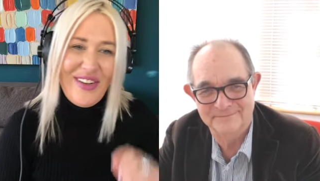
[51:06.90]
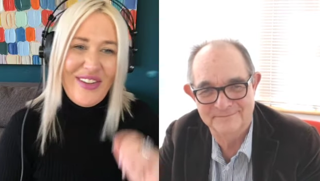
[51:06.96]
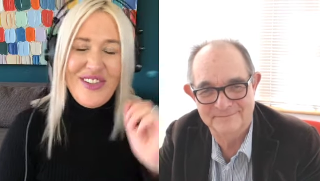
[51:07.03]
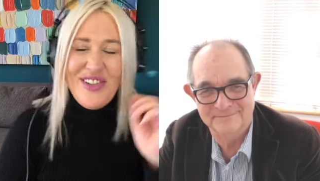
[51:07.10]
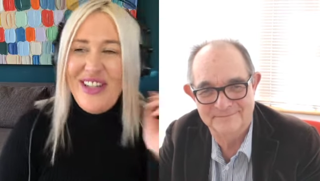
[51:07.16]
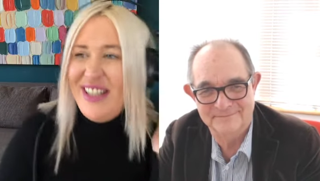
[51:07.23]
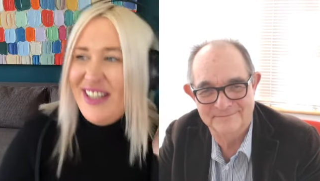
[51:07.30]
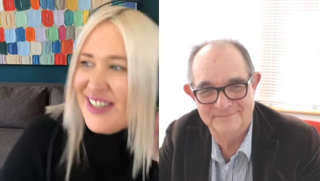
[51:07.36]

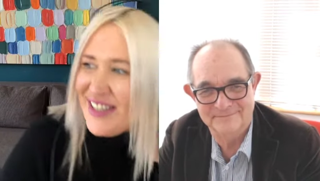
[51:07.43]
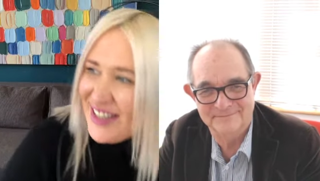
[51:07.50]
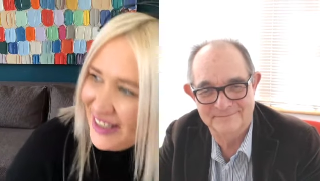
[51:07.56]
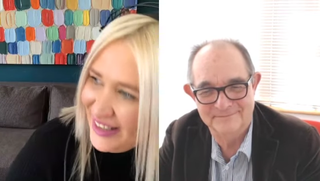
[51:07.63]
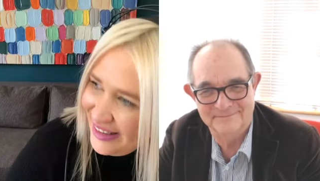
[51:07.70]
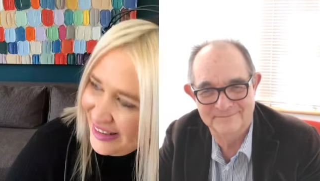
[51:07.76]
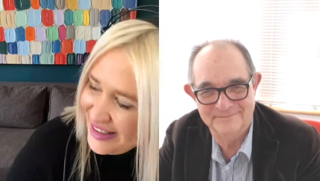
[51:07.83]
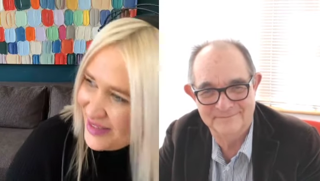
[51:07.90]
Speaker 1: Jon, it's it,
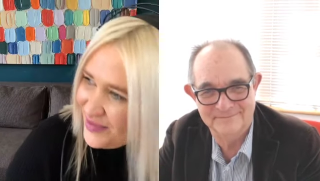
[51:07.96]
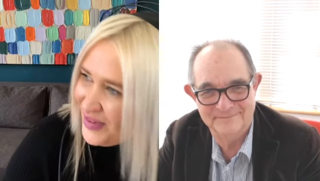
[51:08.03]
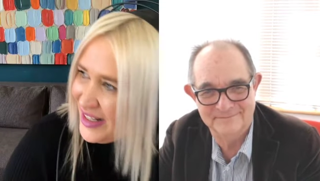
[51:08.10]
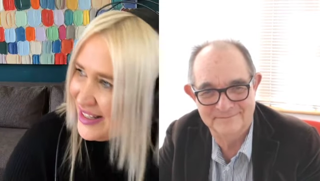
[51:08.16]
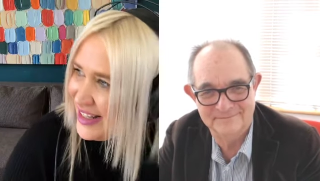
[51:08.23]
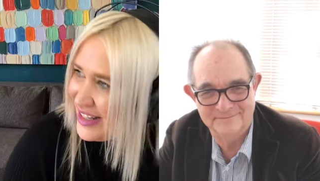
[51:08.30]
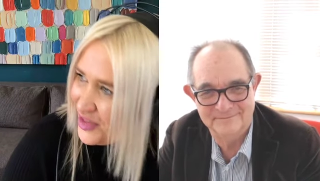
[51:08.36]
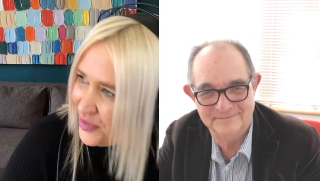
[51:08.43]
has been
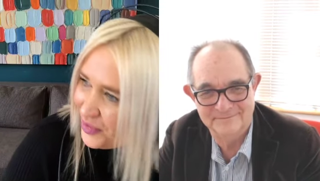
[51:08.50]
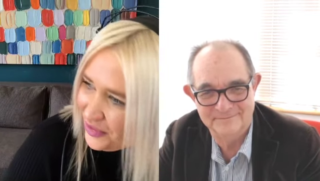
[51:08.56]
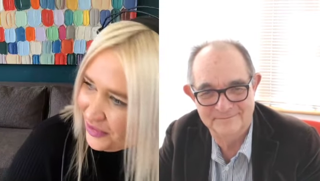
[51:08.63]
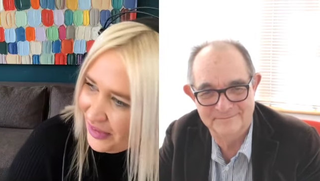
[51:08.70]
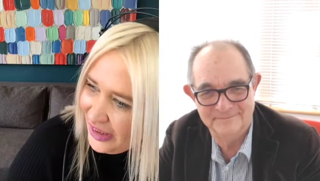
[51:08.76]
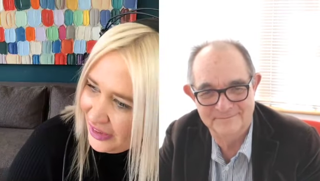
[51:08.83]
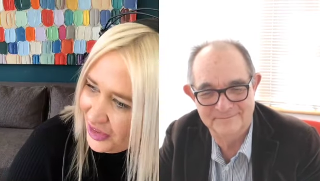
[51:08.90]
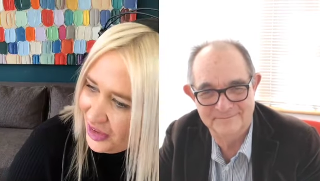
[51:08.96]
such a
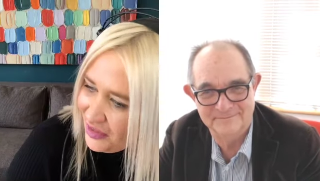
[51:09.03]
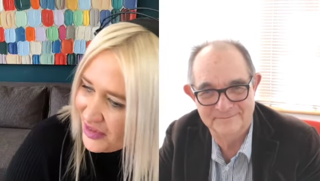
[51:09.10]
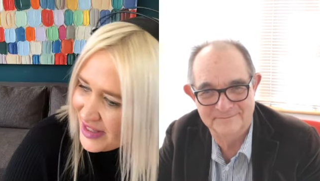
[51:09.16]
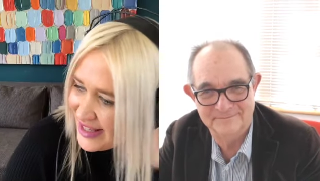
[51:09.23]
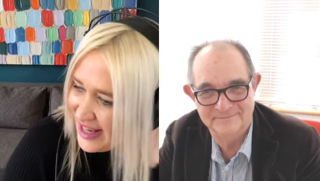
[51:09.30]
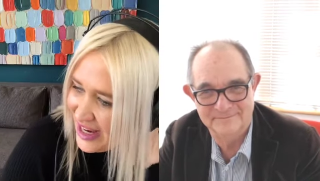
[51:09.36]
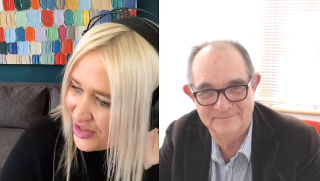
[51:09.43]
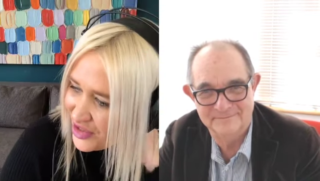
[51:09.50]
profound
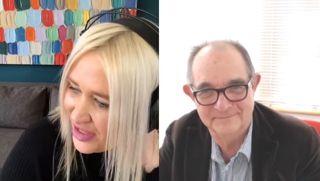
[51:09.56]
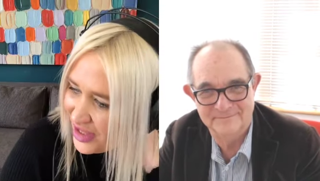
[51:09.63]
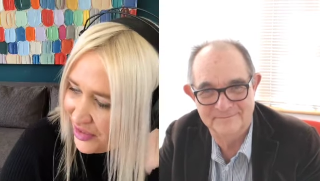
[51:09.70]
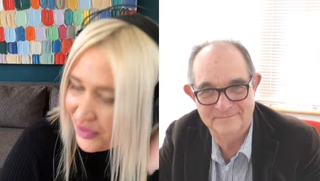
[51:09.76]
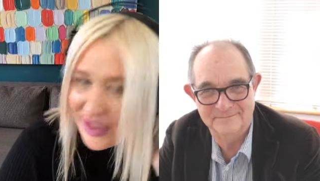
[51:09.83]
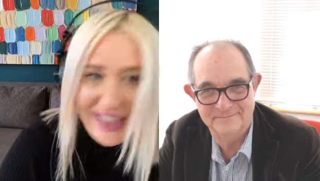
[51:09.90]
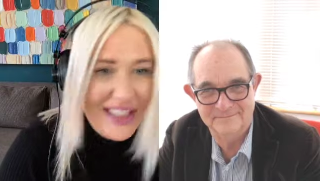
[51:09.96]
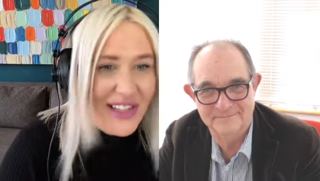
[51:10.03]
conversation. I
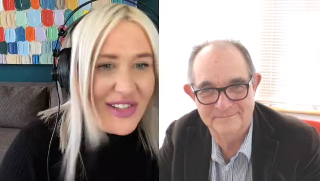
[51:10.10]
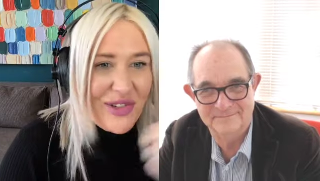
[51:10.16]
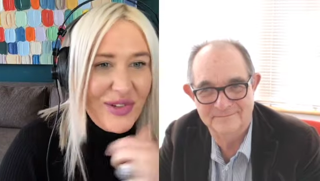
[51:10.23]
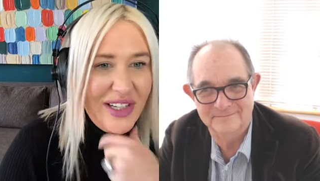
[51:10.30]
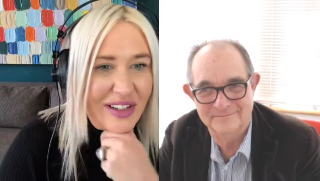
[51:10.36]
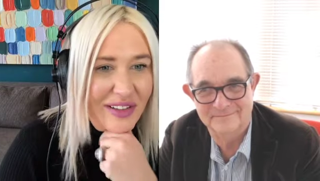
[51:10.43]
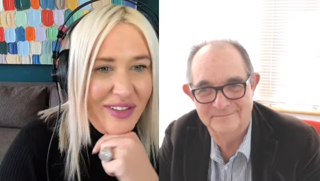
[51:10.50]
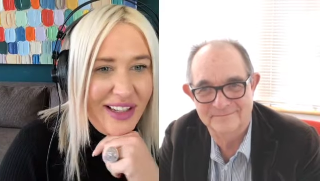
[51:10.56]
really enjoyed.
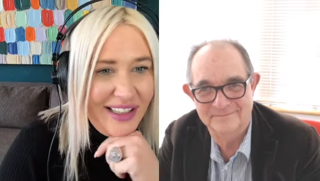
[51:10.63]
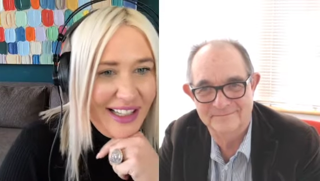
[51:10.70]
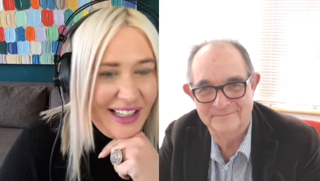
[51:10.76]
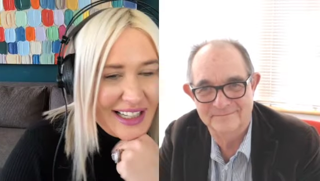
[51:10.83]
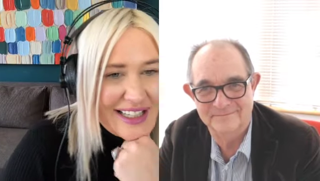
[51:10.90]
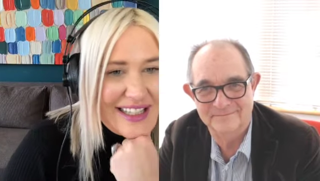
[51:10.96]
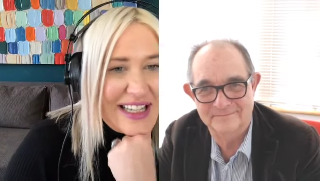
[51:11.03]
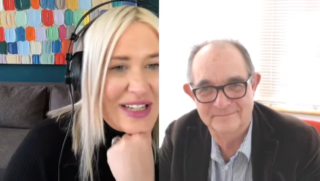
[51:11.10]
I felt like I
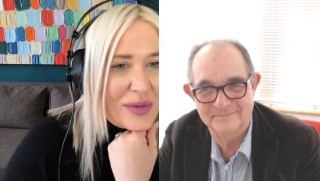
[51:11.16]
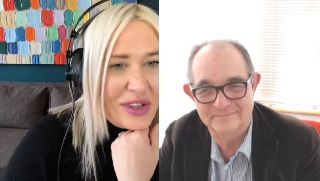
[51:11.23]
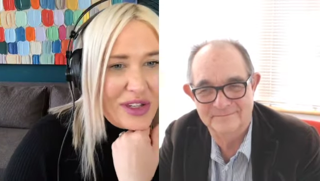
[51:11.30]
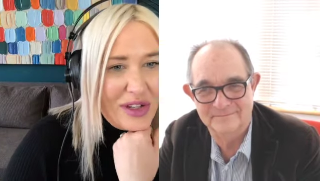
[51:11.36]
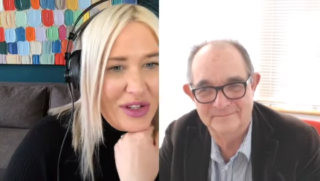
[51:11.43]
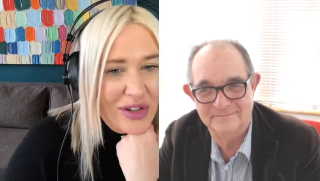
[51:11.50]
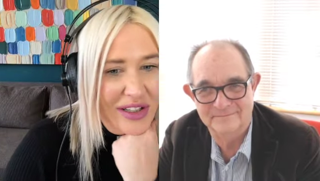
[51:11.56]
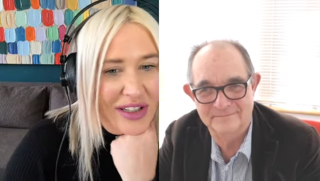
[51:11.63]
sat with
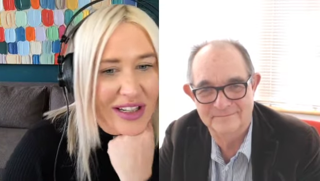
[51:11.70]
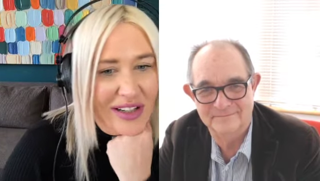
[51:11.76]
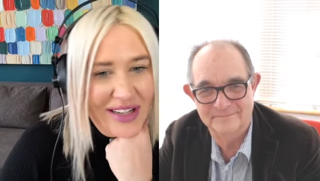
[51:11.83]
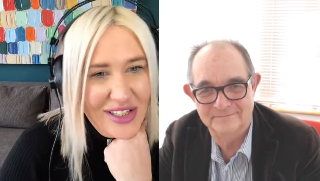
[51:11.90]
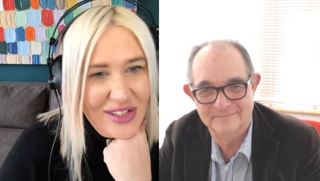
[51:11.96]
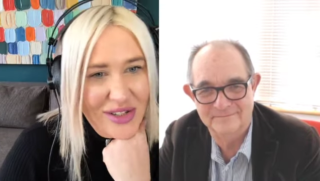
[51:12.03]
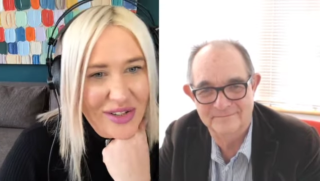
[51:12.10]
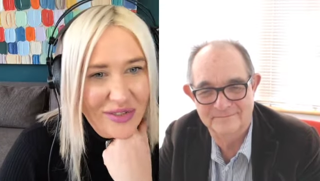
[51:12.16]
you on
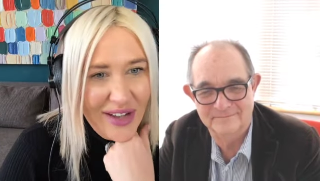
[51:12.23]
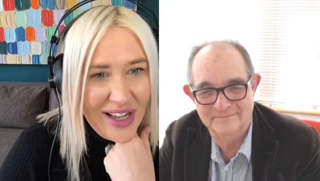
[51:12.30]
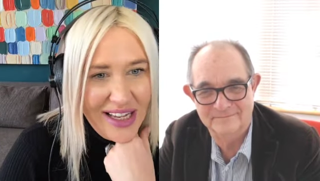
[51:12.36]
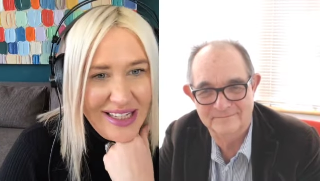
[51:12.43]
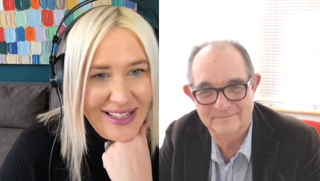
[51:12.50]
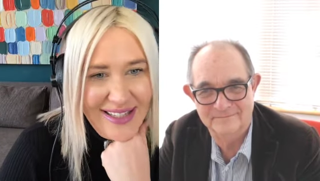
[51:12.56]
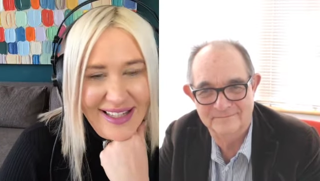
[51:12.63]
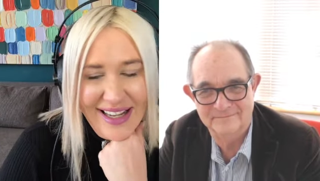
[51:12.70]
next to a
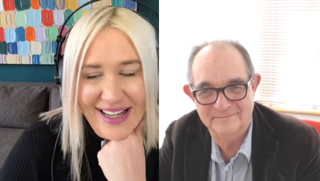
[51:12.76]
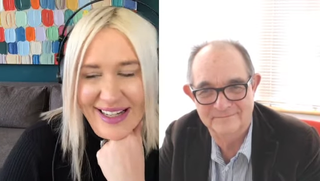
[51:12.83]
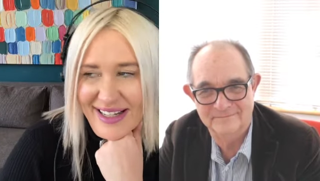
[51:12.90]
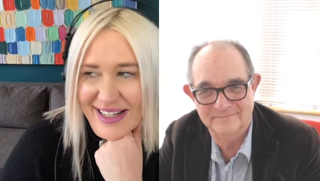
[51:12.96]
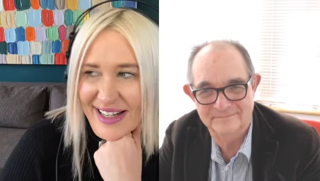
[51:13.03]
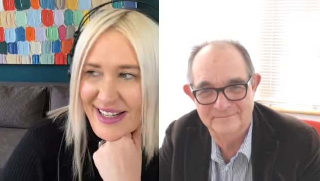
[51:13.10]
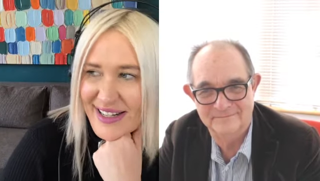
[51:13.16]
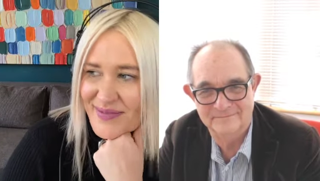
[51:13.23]
fireside.
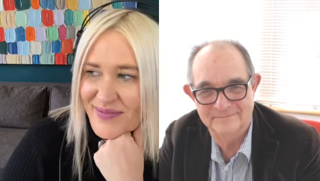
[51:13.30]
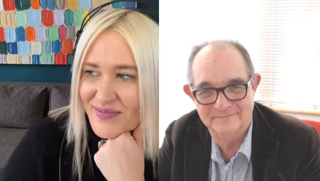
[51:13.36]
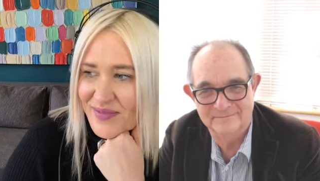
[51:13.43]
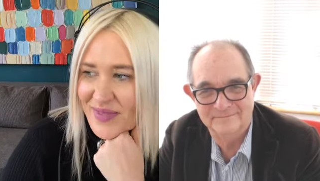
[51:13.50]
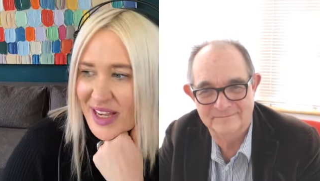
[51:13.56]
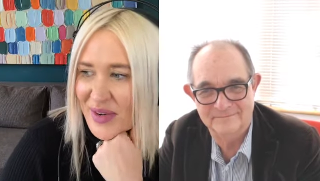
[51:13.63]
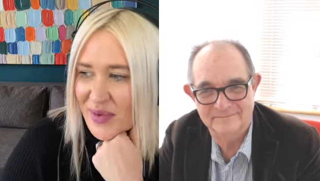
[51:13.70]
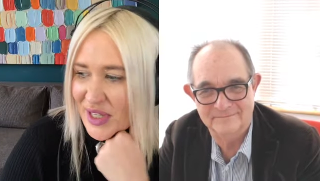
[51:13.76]
Um,
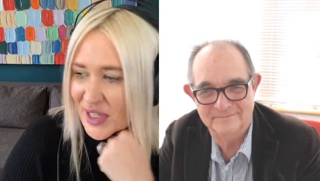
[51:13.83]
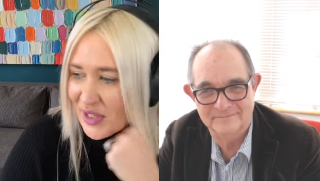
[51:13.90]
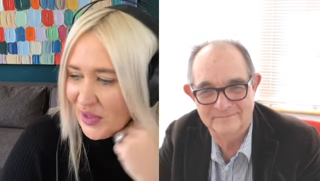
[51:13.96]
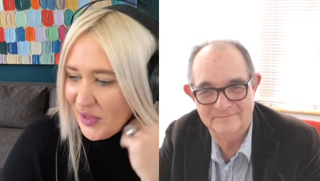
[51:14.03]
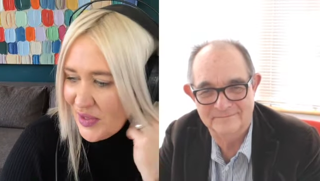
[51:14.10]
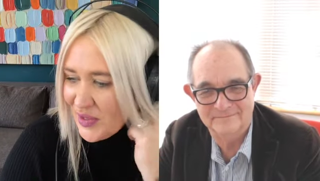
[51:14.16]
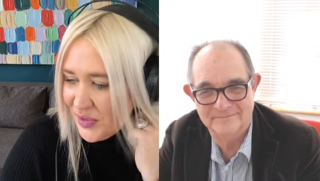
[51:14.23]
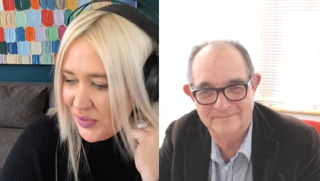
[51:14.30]
I want to
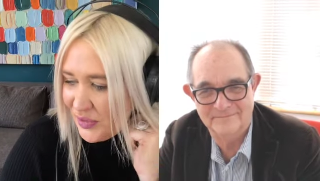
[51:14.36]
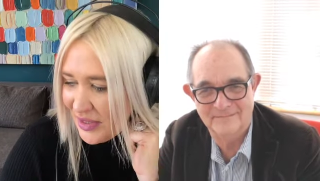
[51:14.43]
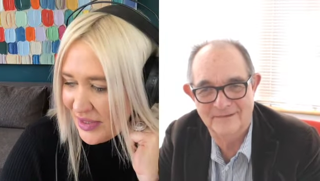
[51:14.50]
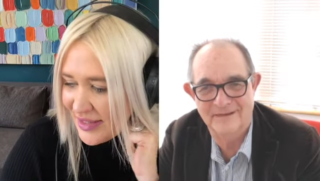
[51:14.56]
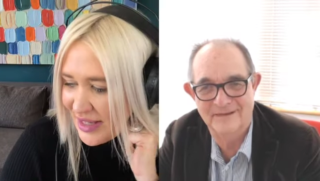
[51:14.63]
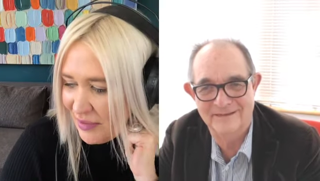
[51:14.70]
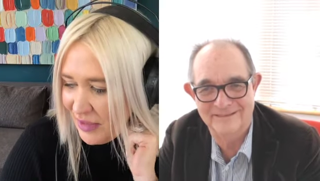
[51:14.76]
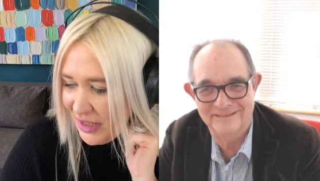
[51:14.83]
close off with
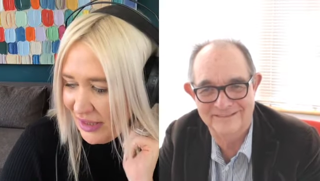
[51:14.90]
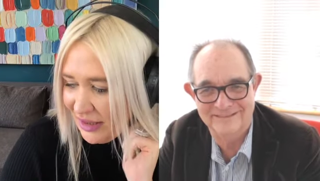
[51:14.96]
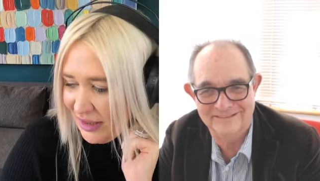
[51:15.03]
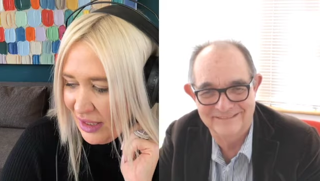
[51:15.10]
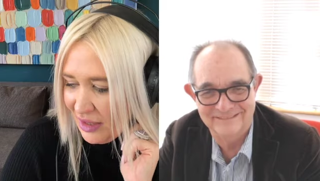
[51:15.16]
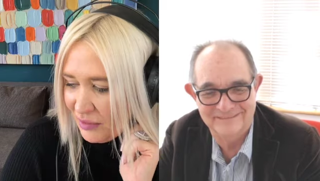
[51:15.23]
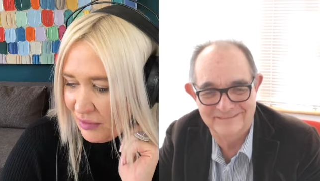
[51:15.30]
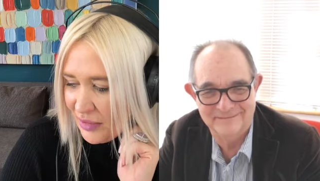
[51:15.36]
something
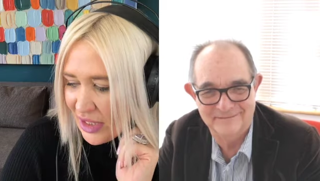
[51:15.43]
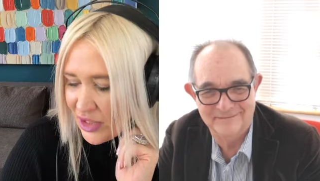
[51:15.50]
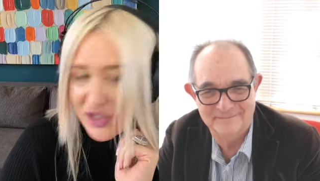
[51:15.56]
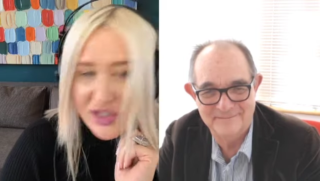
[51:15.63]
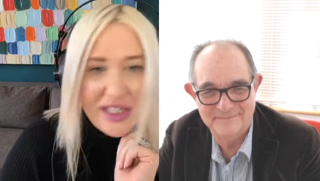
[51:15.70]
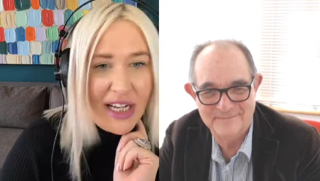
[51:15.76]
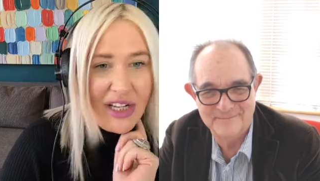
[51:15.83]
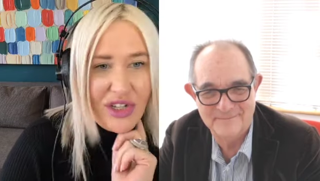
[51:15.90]
um, that you
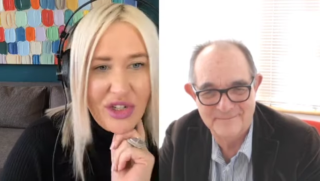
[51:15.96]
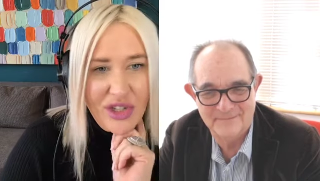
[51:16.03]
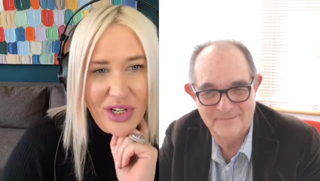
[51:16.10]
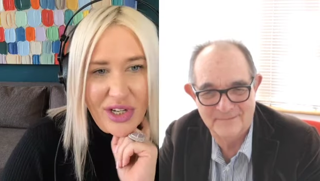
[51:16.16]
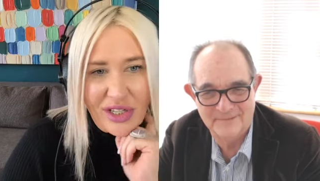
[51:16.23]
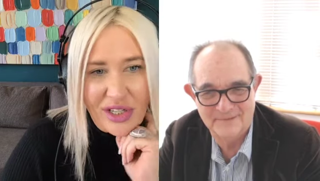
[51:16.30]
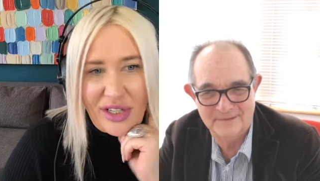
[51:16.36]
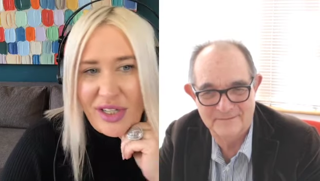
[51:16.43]
touched
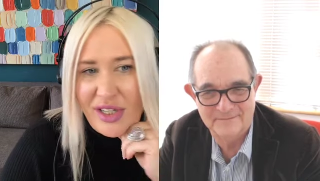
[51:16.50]
on.